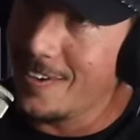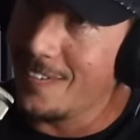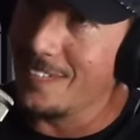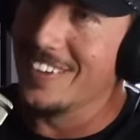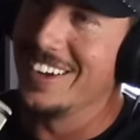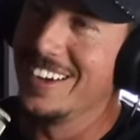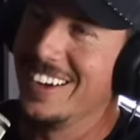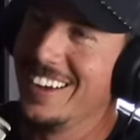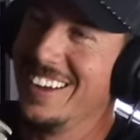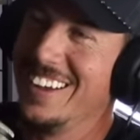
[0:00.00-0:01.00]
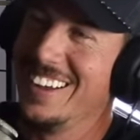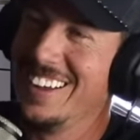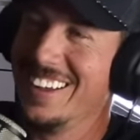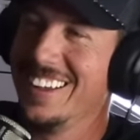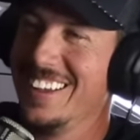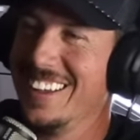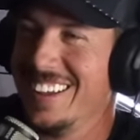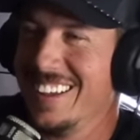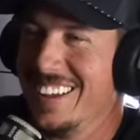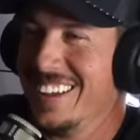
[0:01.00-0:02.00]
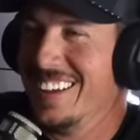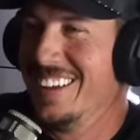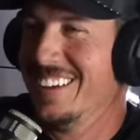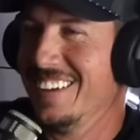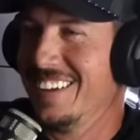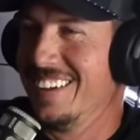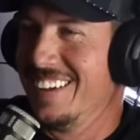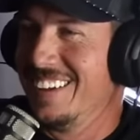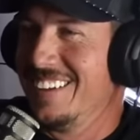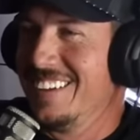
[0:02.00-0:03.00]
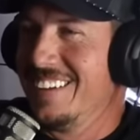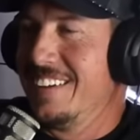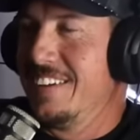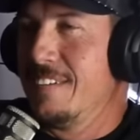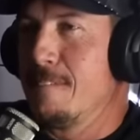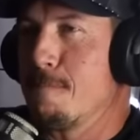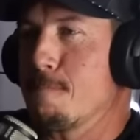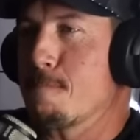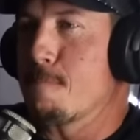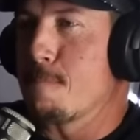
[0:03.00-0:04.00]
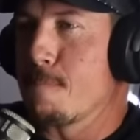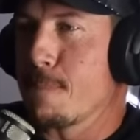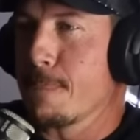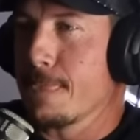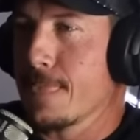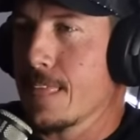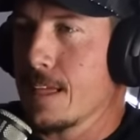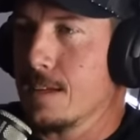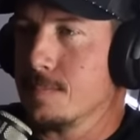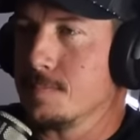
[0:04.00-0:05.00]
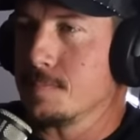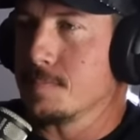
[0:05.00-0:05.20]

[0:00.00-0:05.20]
(silent)